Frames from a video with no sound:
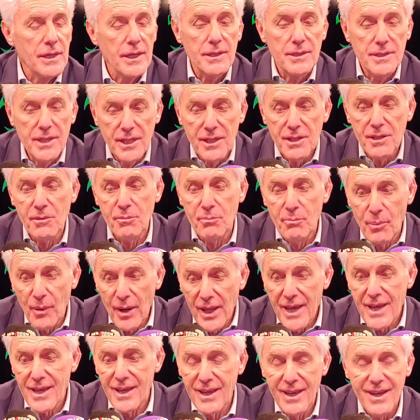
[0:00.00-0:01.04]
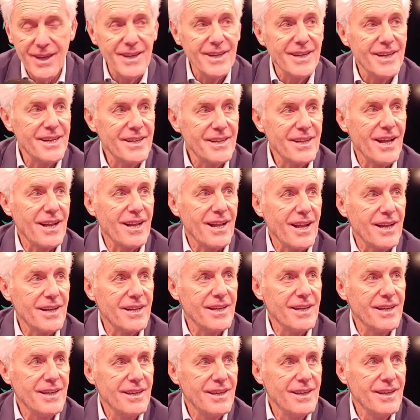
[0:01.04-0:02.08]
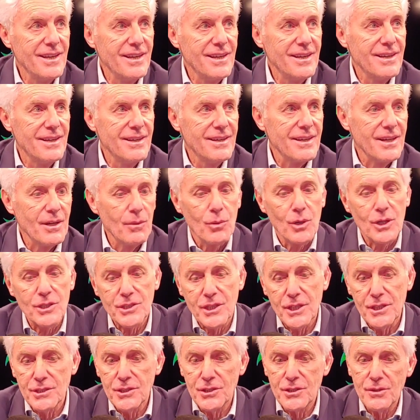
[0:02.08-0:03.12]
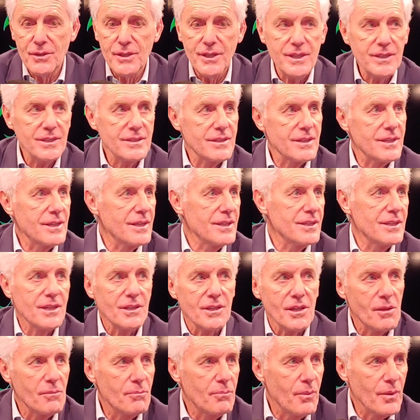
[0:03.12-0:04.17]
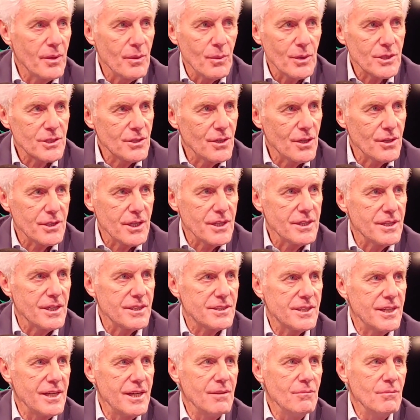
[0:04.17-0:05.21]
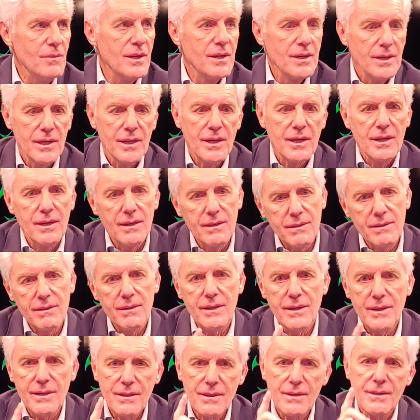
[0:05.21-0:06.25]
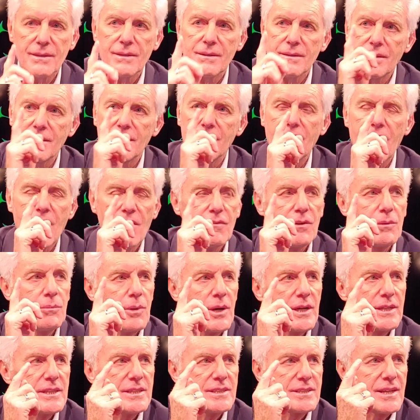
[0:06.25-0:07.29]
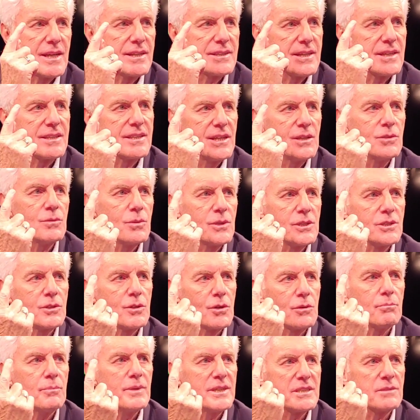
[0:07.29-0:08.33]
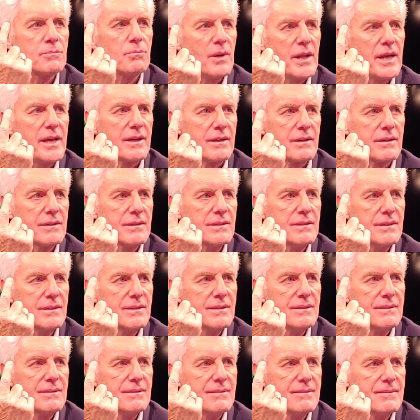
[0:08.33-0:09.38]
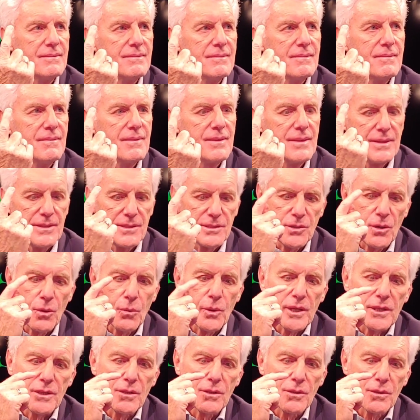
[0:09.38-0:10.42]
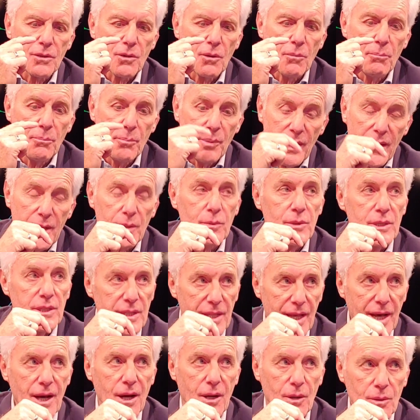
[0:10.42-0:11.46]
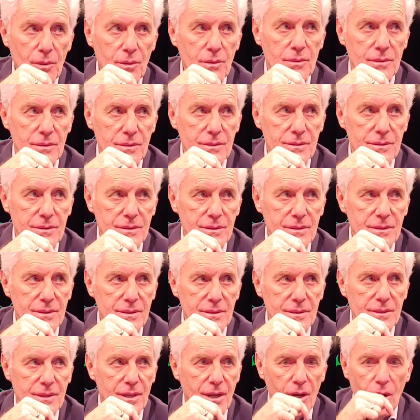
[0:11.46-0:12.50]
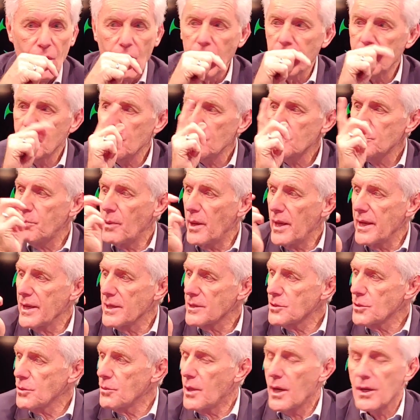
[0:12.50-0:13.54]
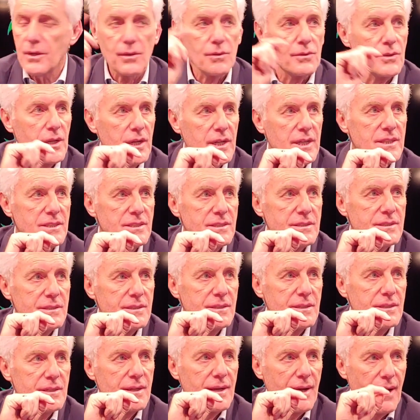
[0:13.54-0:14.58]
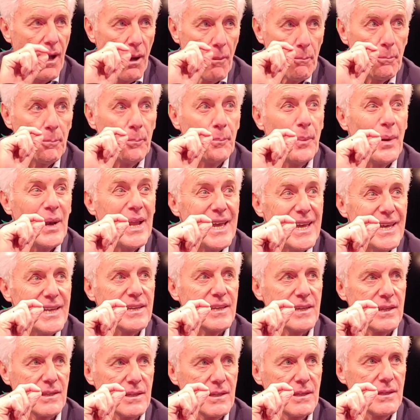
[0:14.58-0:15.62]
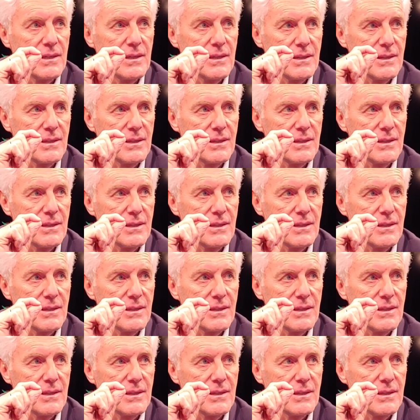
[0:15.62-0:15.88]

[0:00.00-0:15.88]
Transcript: He didn't play in Al Ahly. He was injured, he didn't he was not in the team. Everybody said that this was your best player. So when you compare it now, all those players who are on the list are playing.